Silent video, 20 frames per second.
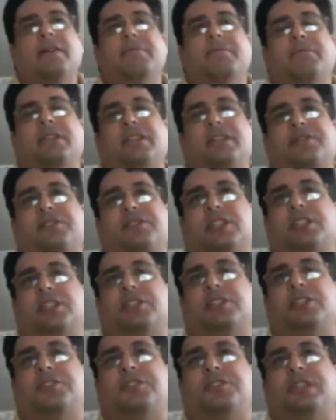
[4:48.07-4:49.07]
But if there
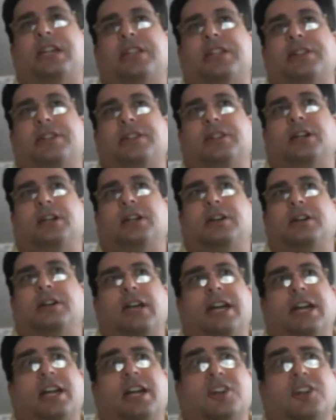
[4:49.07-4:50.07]
is, then at
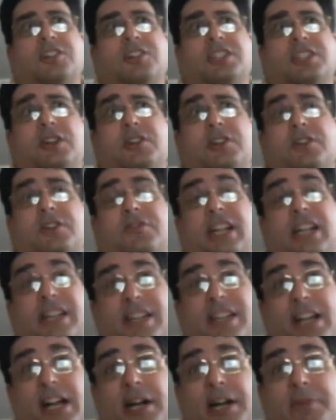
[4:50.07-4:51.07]

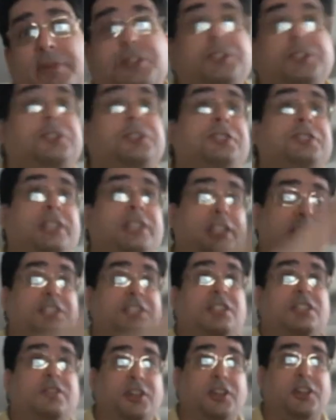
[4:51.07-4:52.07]
artsoundoff.com, there's usually a list
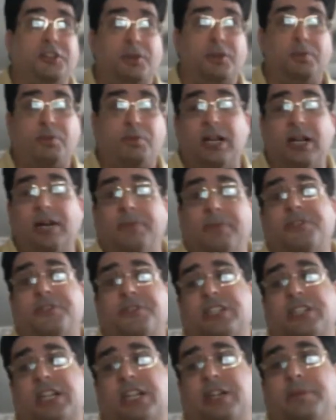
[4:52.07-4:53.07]
of other prompts
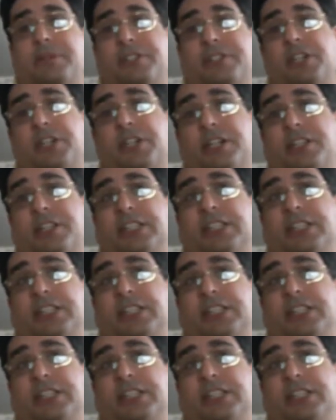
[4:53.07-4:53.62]
that can be done.